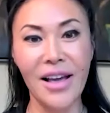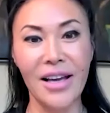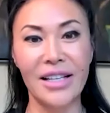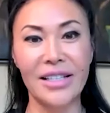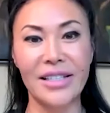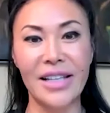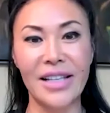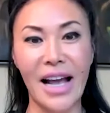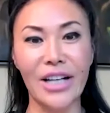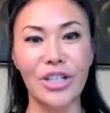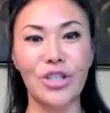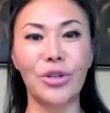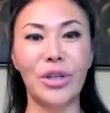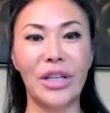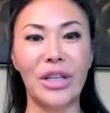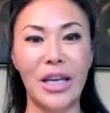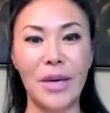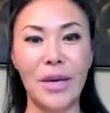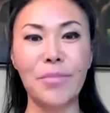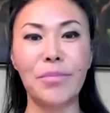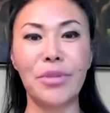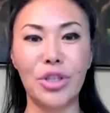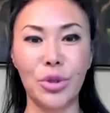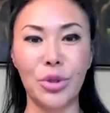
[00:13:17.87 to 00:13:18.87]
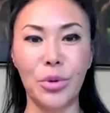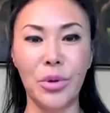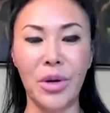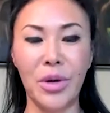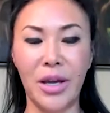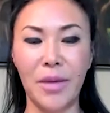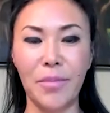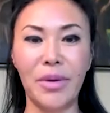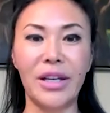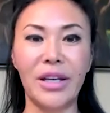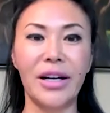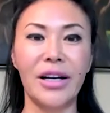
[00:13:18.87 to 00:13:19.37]
Is actually in
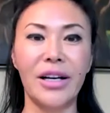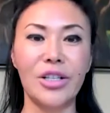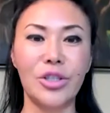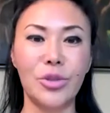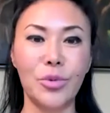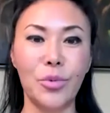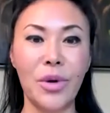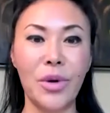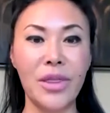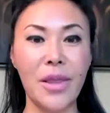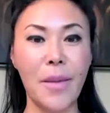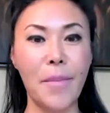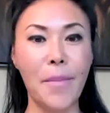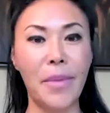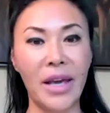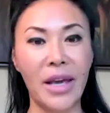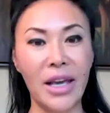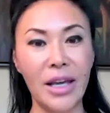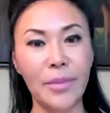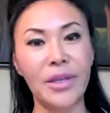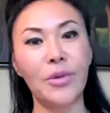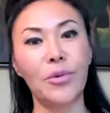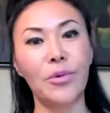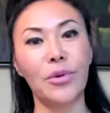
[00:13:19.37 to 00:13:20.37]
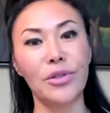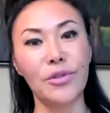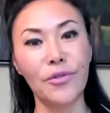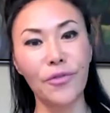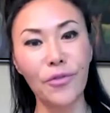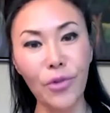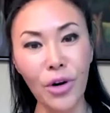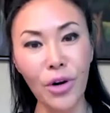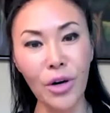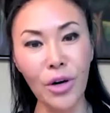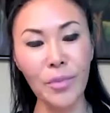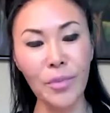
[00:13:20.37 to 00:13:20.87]
between, because when the baby was
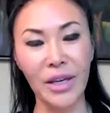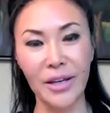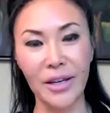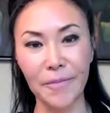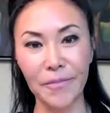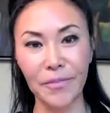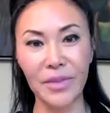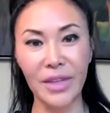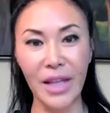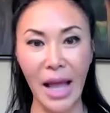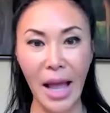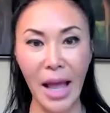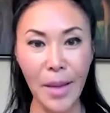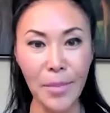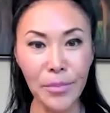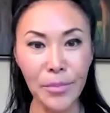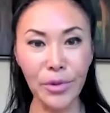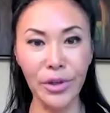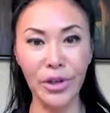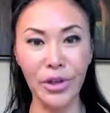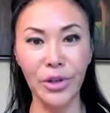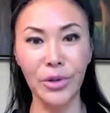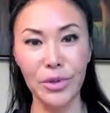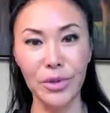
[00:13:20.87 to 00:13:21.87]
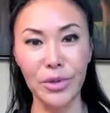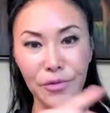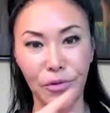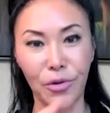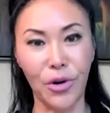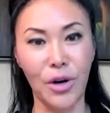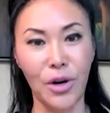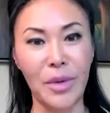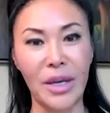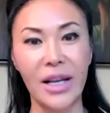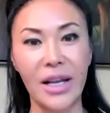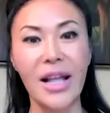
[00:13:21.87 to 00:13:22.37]
forming, the embryo was
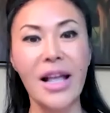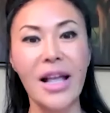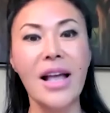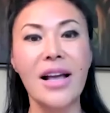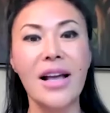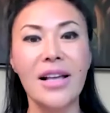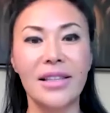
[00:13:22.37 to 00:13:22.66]
forming,